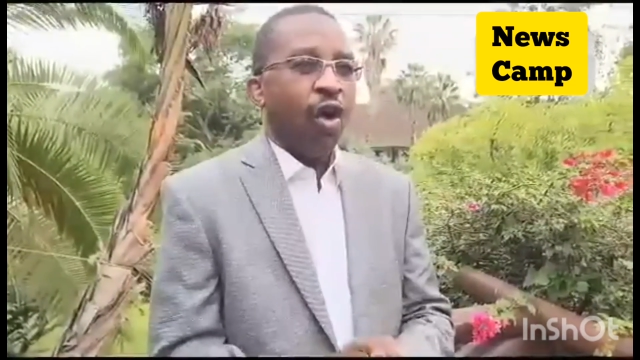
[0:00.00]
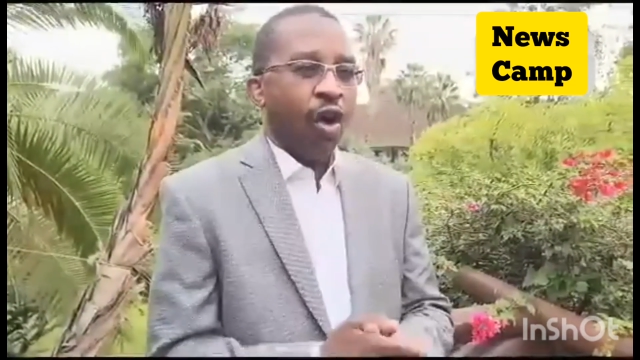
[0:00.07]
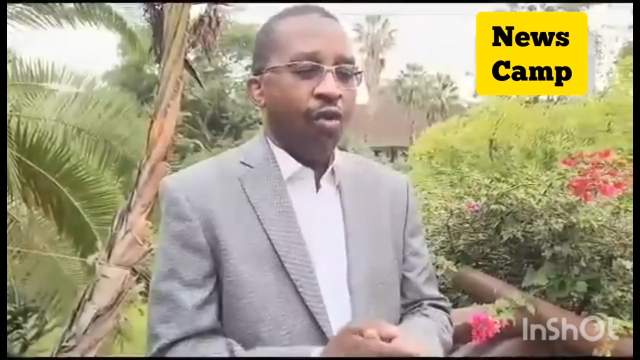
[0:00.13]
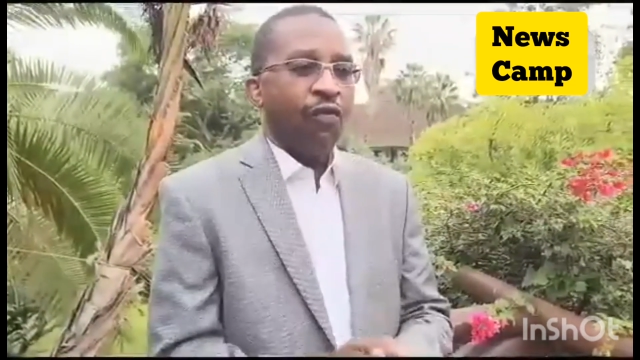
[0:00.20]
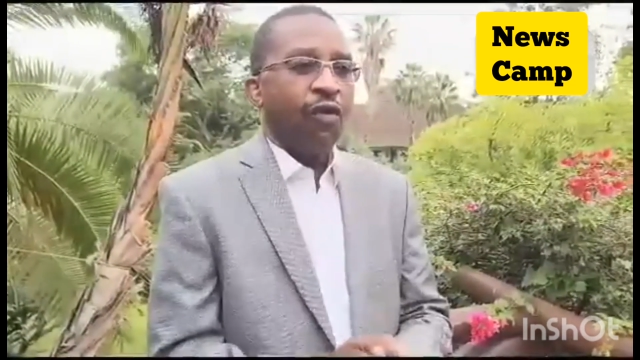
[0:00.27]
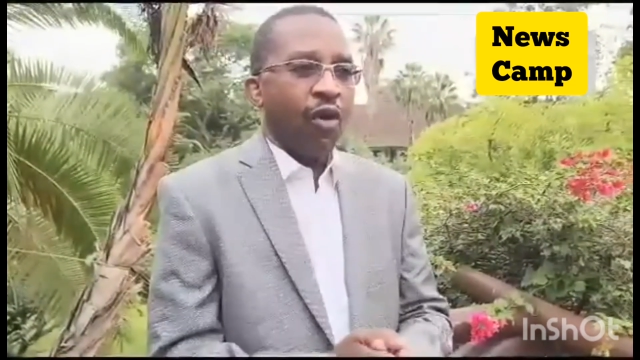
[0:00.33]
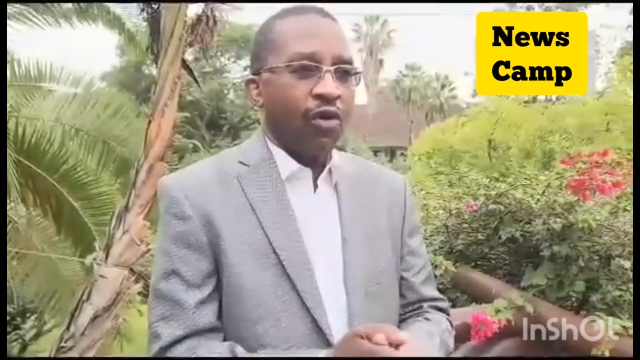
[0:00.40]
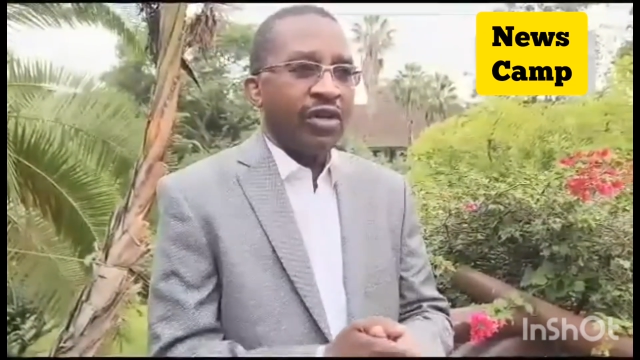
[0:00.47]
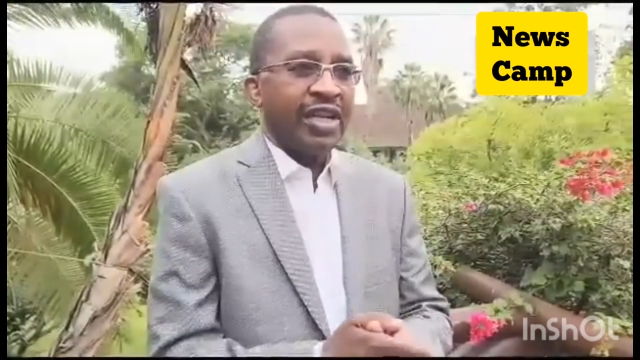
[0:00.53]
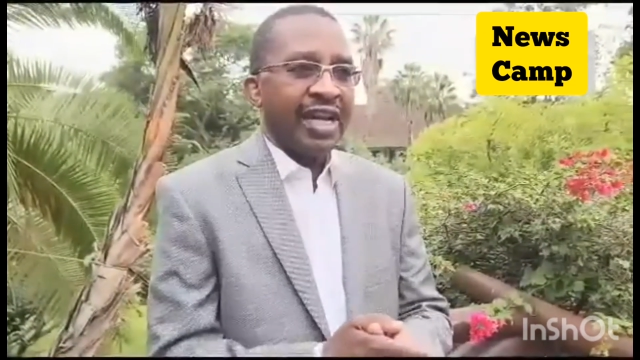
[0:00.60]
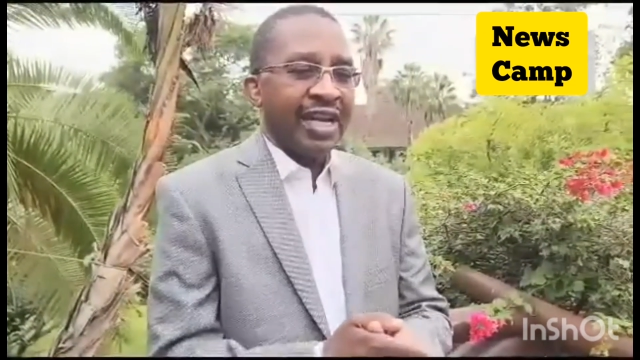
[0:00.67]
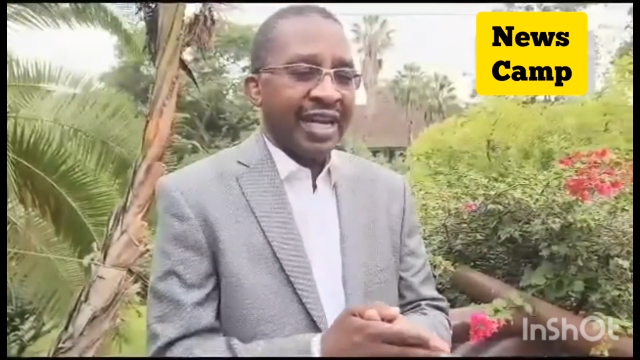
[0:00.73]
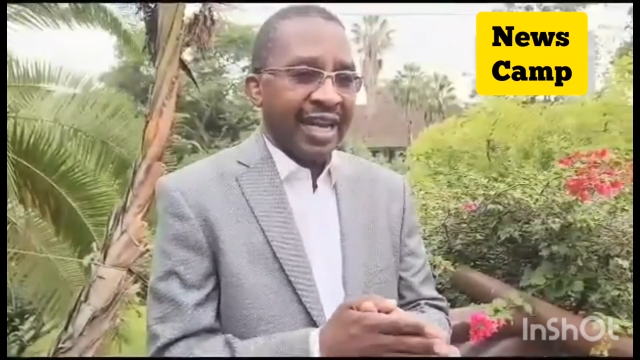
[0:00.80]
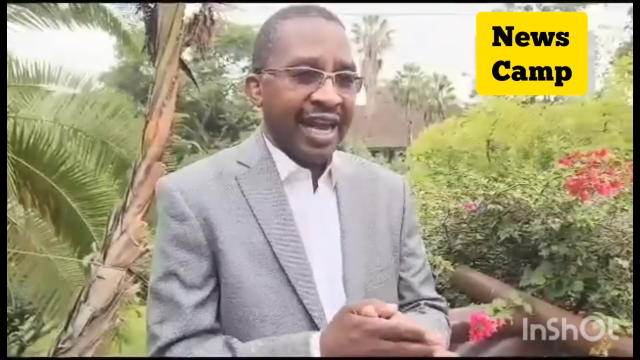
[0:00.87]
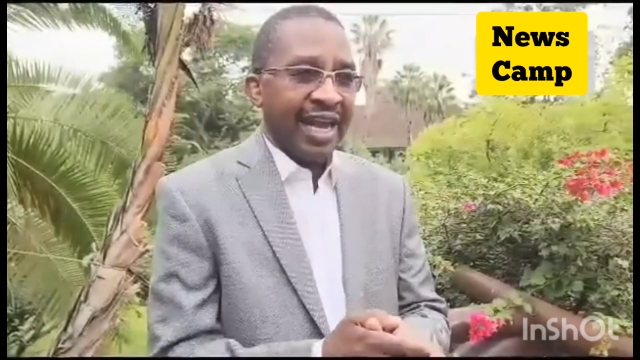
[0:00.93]
of ordinary
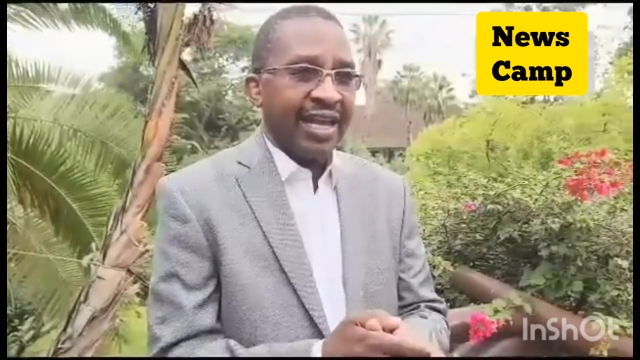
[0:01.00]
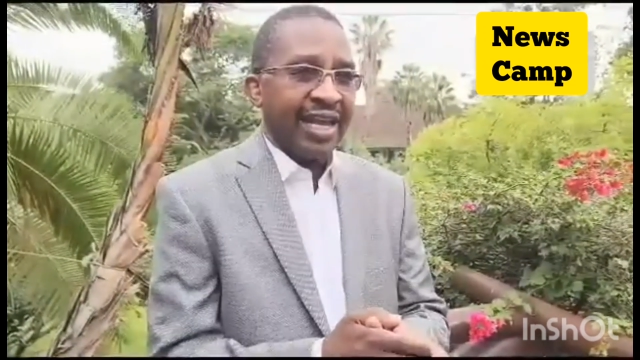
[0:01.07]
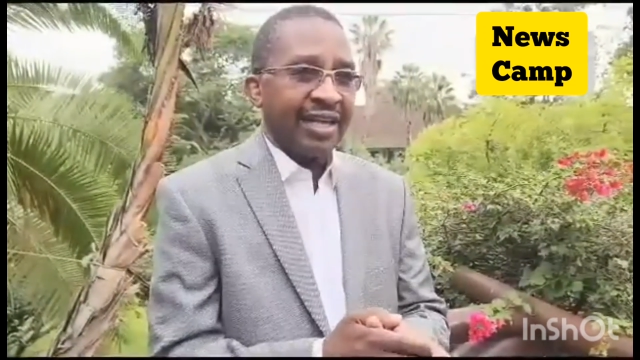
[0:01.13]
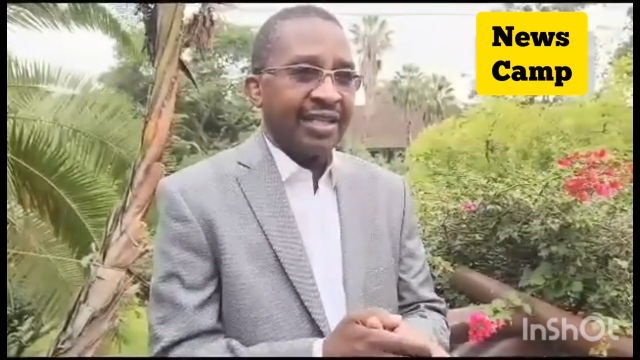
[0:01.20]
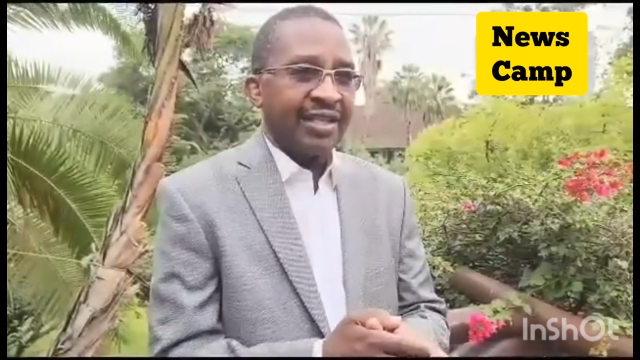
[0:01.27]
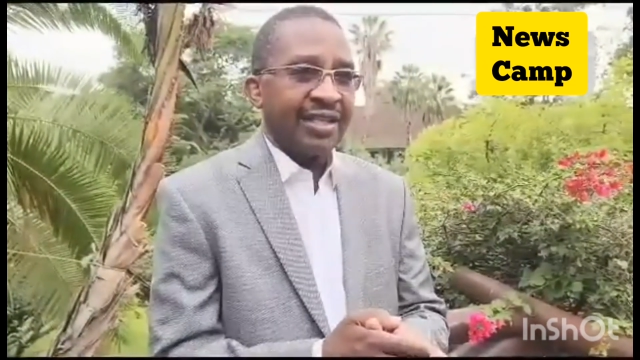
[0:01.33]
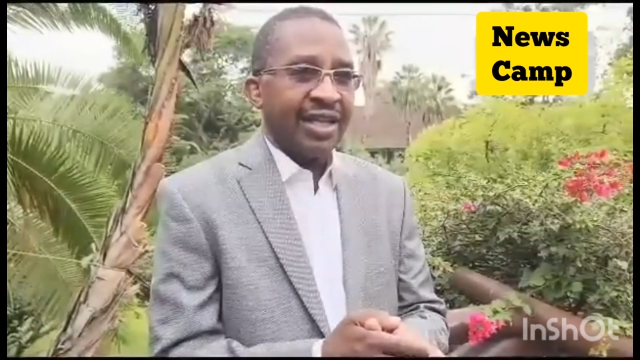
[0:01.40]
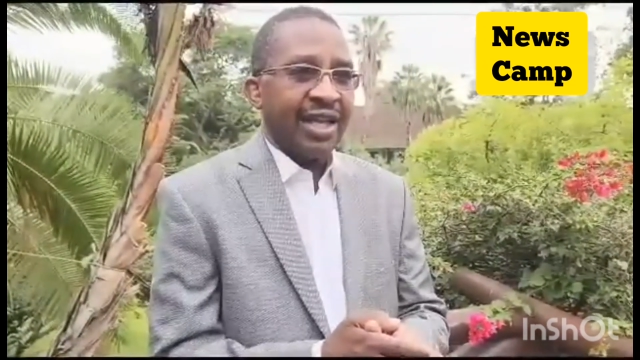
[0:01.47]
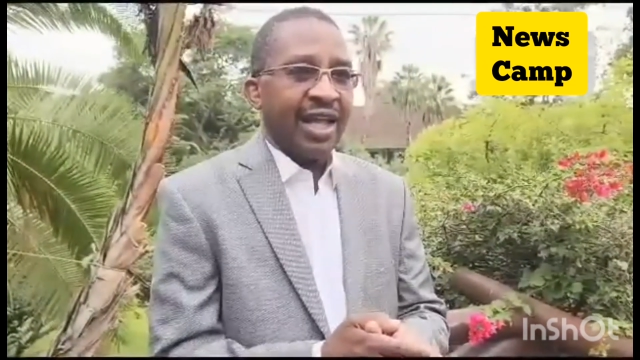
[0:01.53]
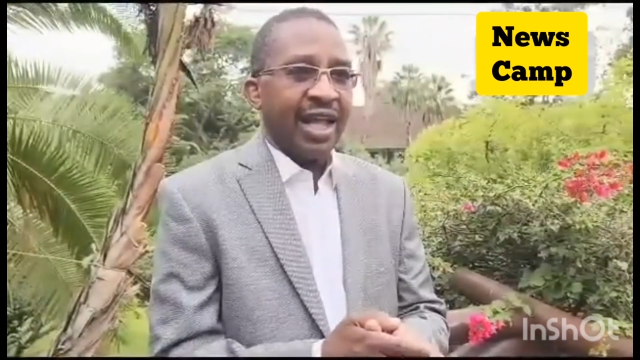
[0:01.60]
Kenyans